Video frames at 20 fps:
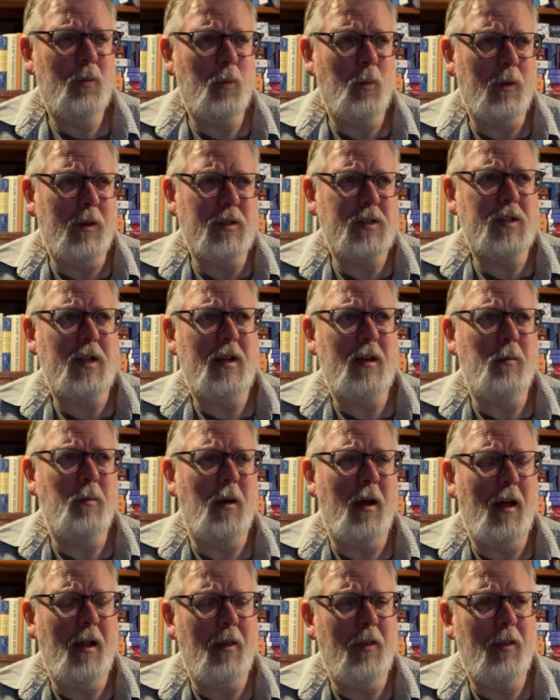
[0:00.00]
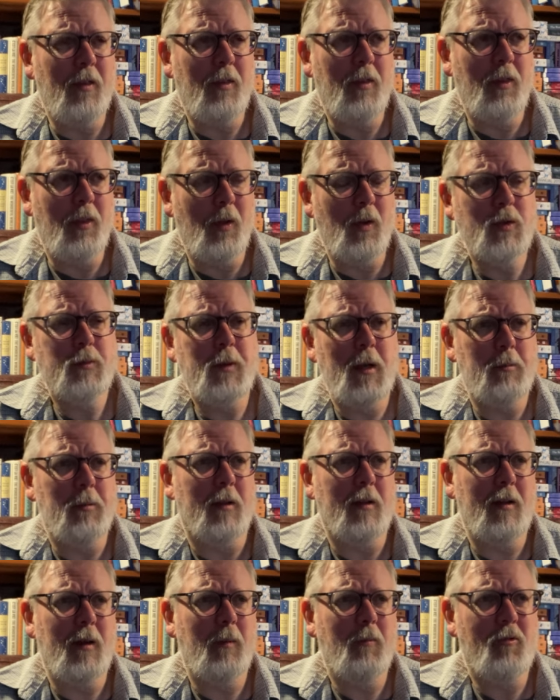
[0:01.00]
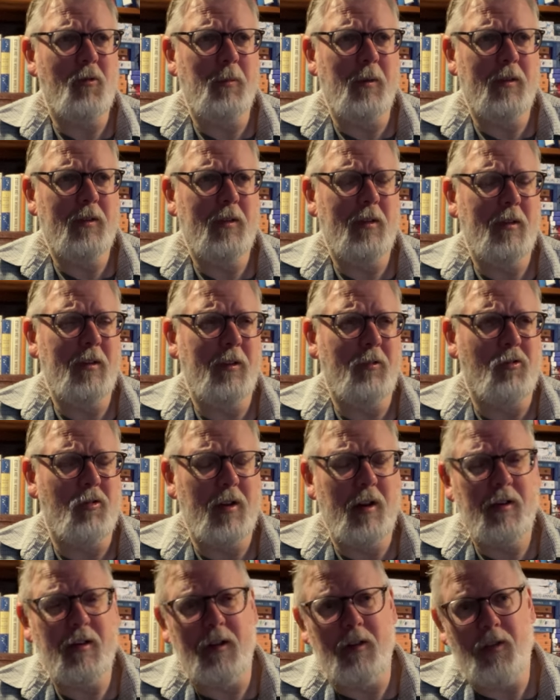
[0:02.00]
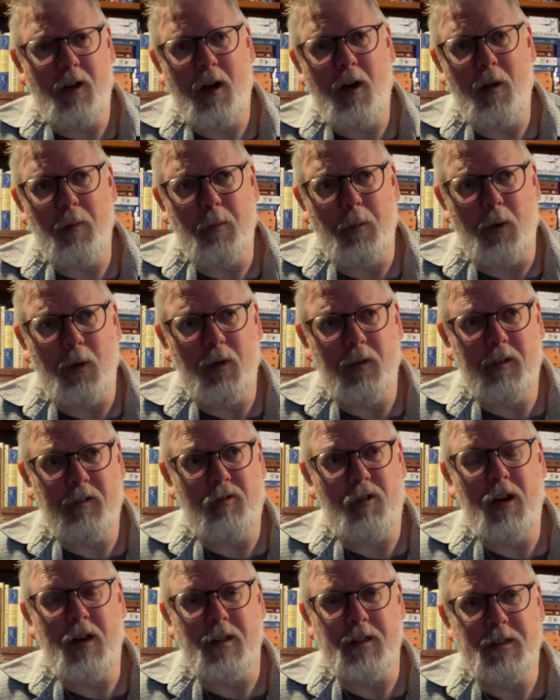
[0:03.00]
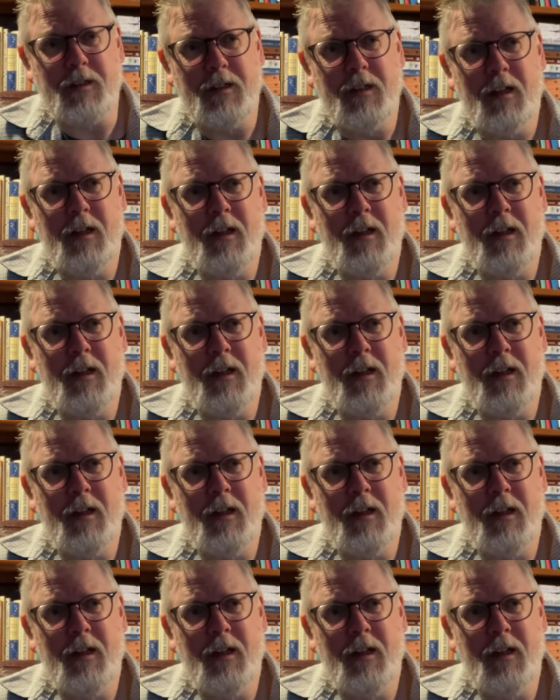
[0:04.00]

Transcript: were the same. And those people came from the tradition of hard-boiled thrillers.